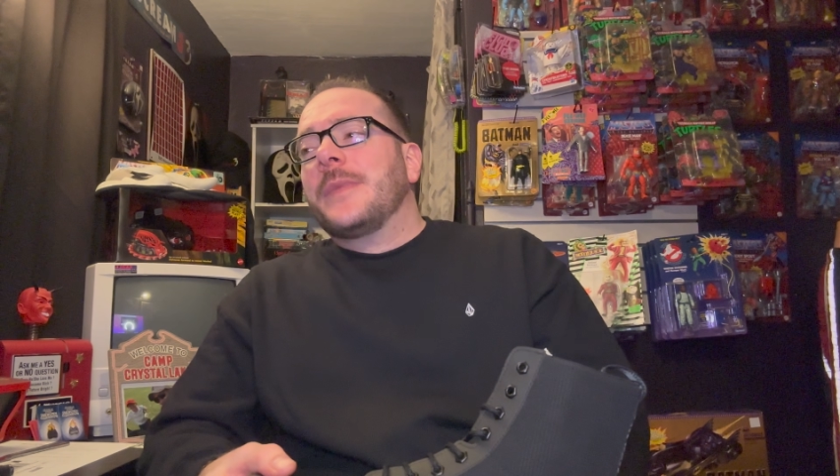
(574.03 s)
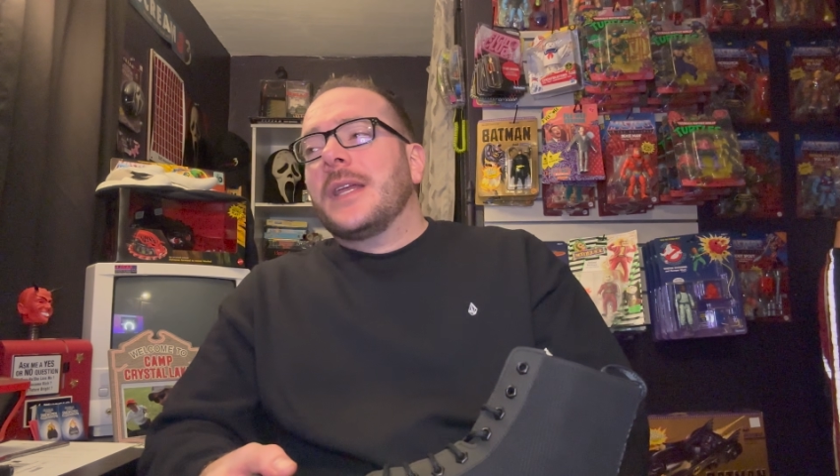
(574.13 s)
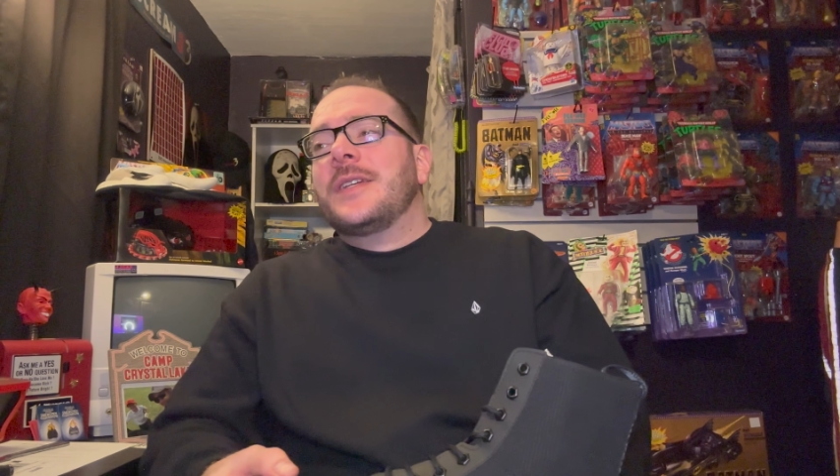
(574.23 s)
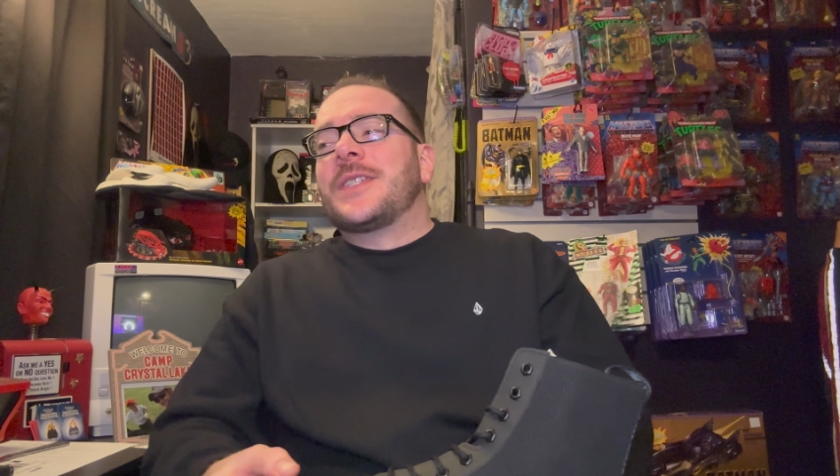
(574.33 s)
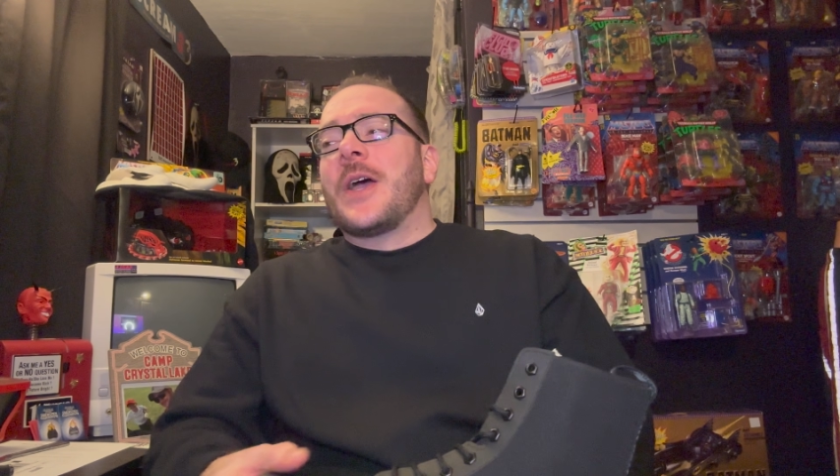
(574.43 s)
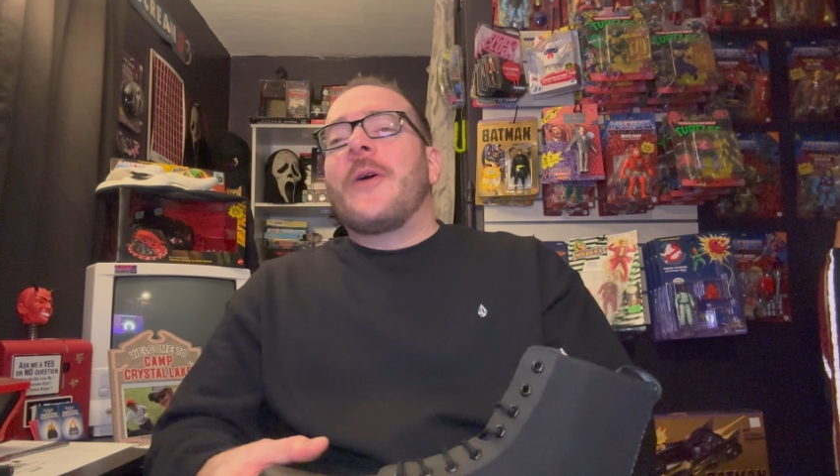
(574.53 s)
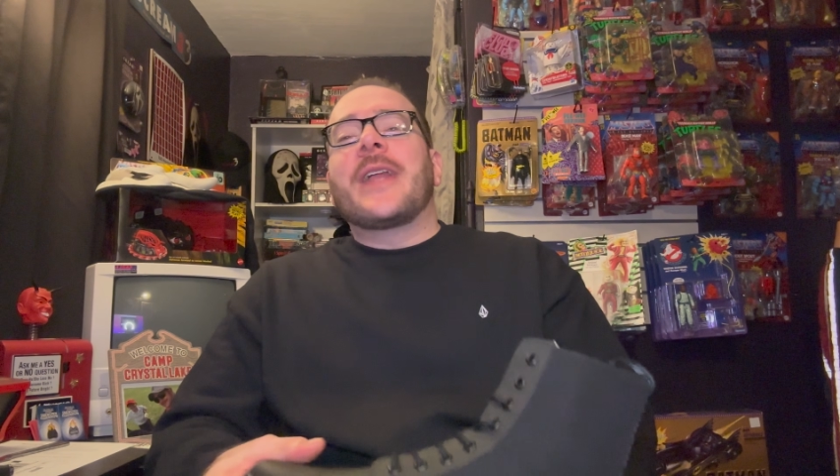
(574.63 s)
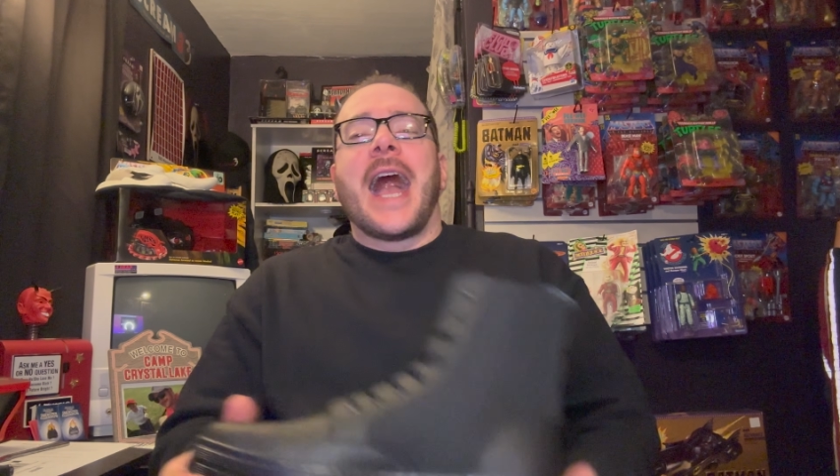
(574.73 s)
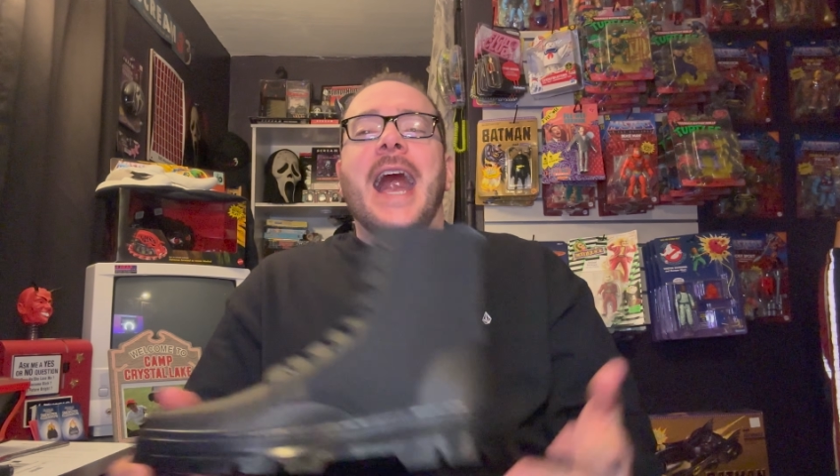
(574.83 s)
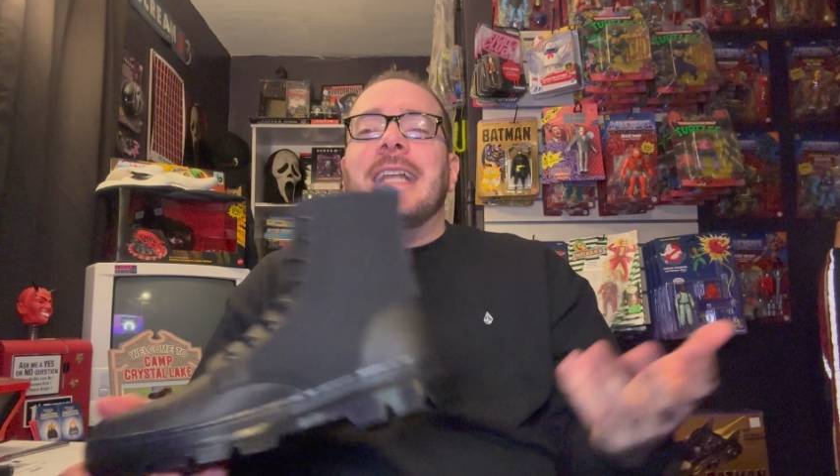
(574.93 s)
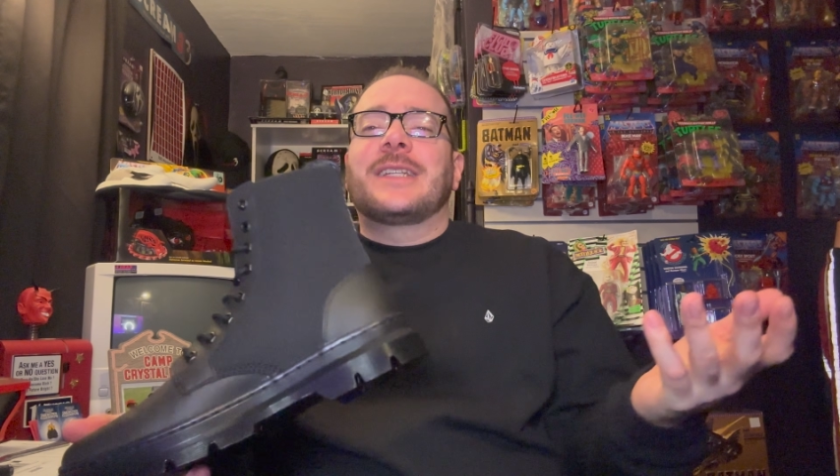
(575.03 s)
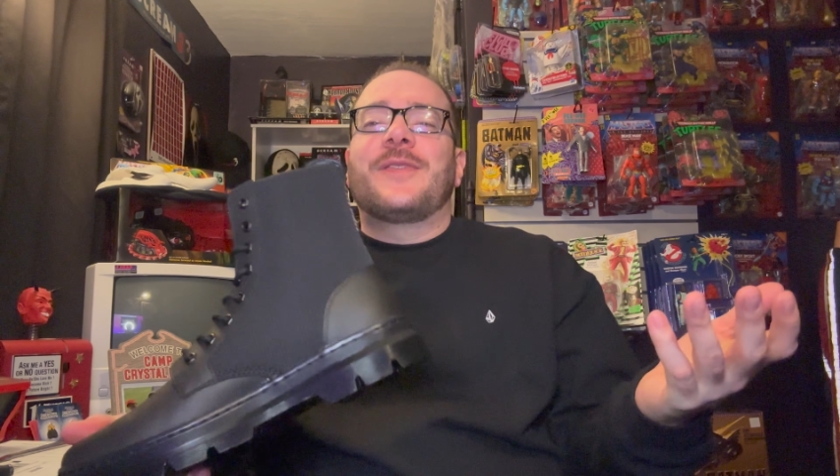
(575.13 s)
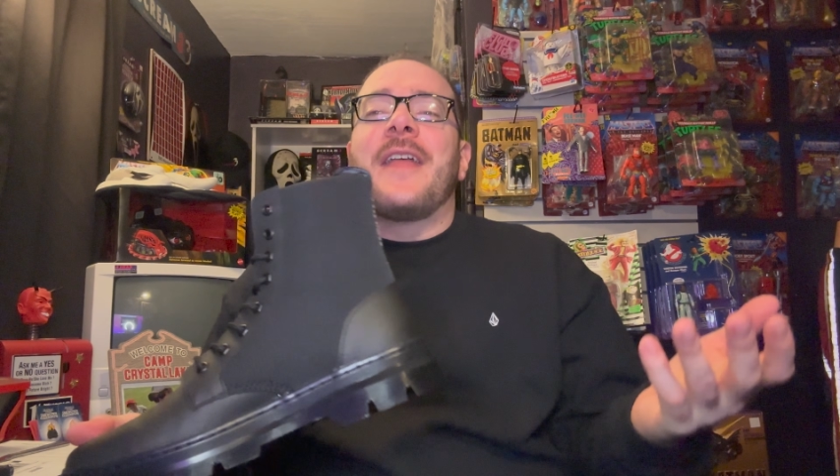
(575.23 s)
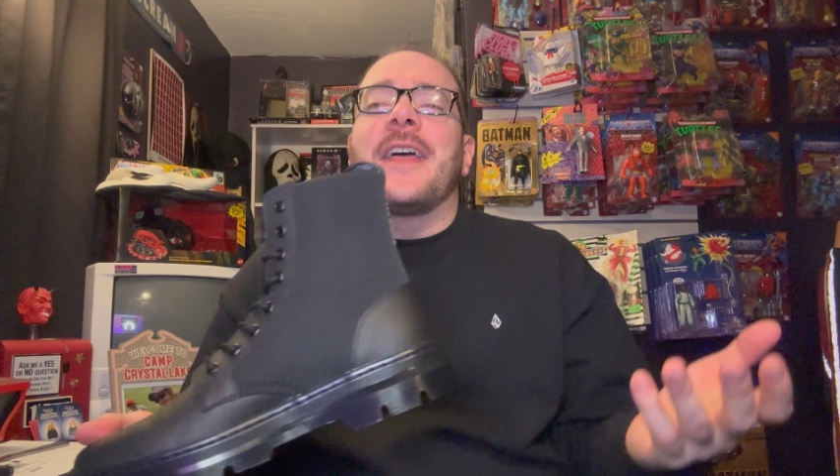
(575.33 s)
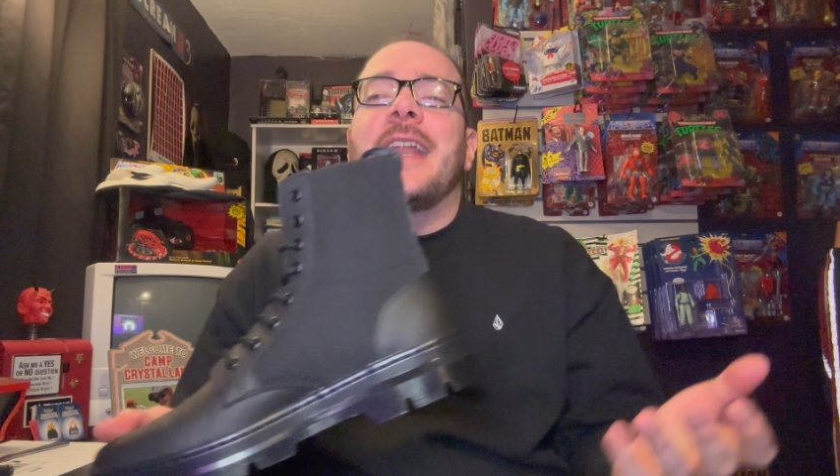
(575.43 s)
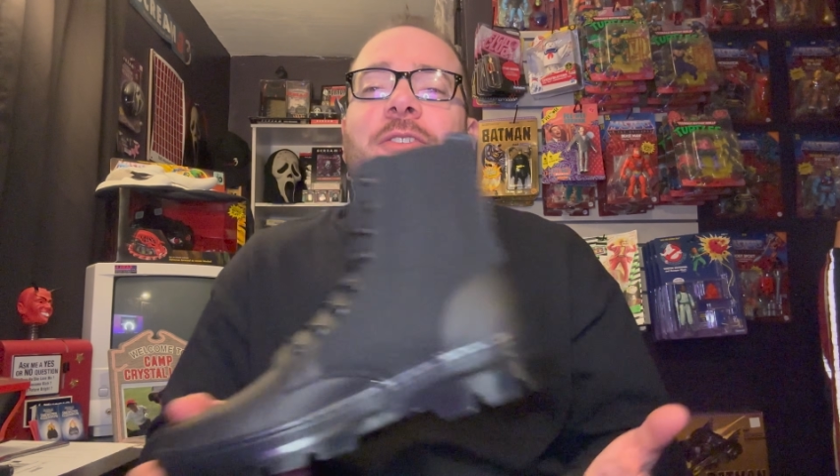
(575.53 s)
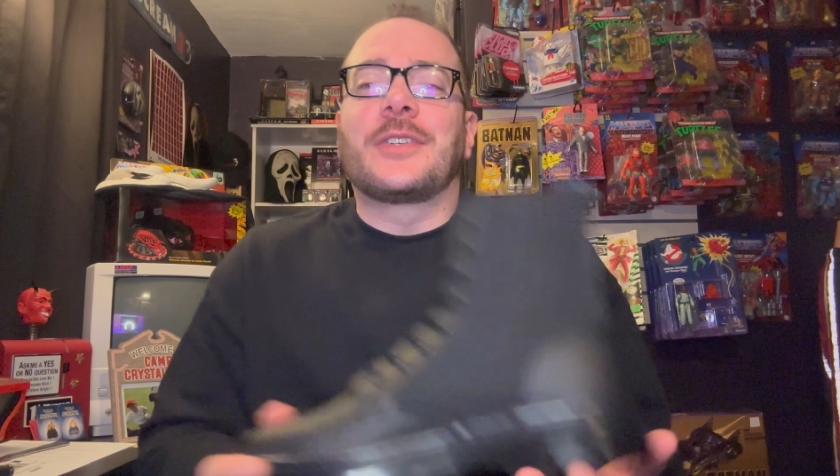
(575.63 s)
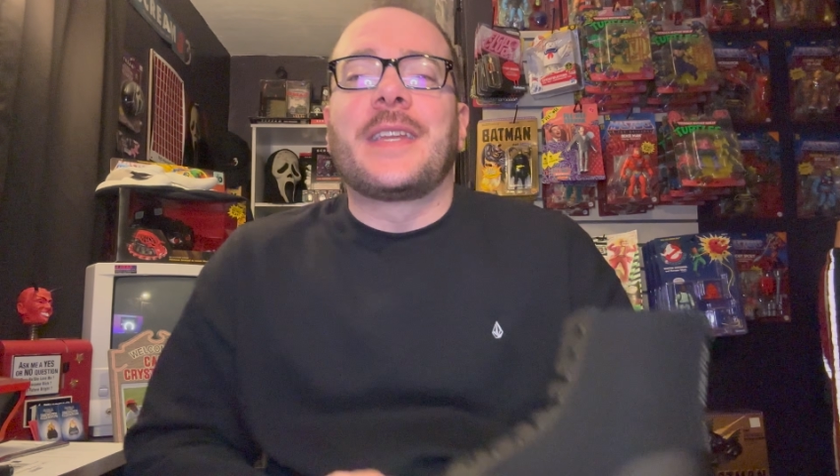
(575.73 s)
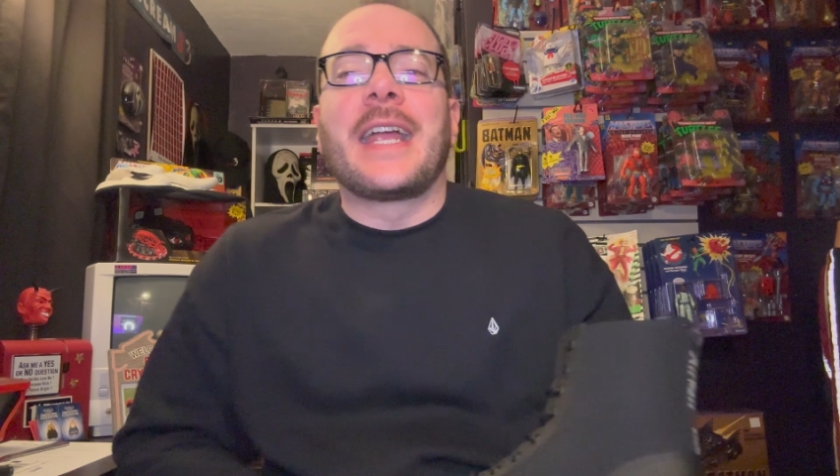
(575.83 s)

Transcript: So yeah, I just found that interesting.